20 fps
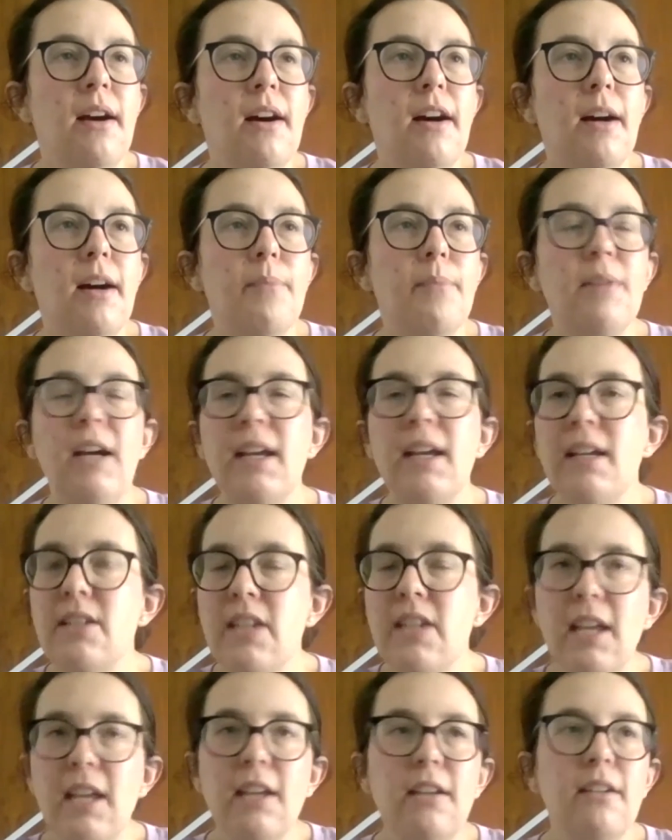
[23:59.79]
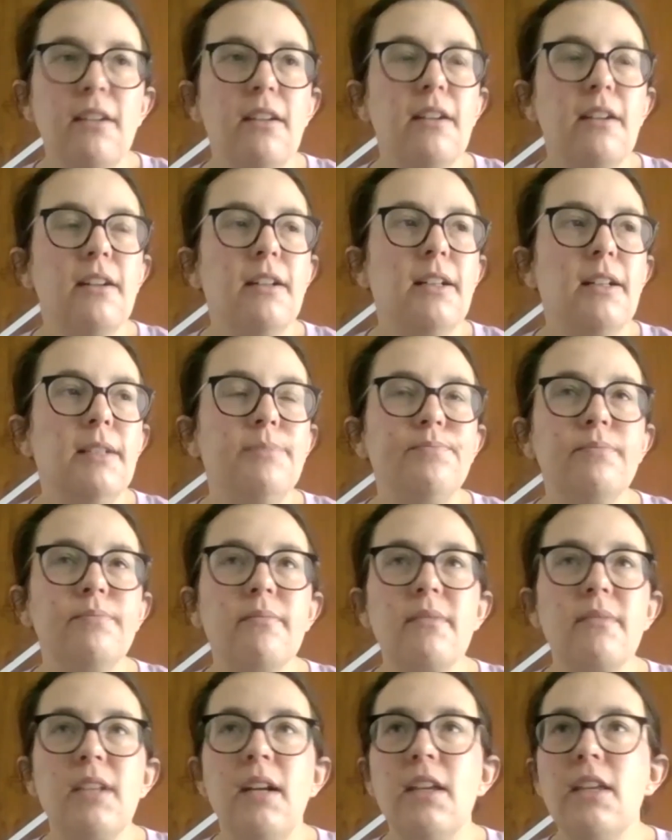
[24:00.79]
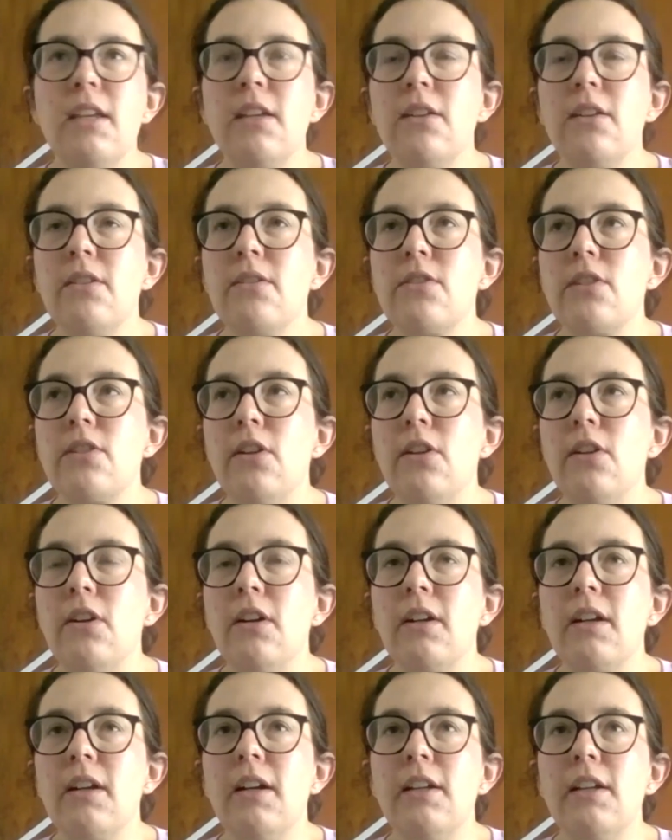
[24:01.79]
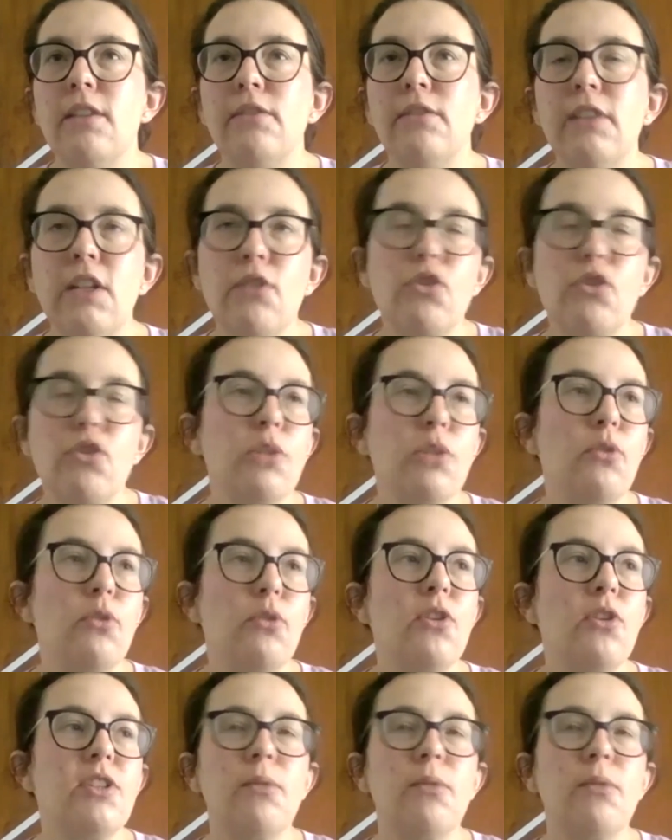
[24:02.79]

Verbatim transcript: Um, I had taken um, a years long kind of leadership course at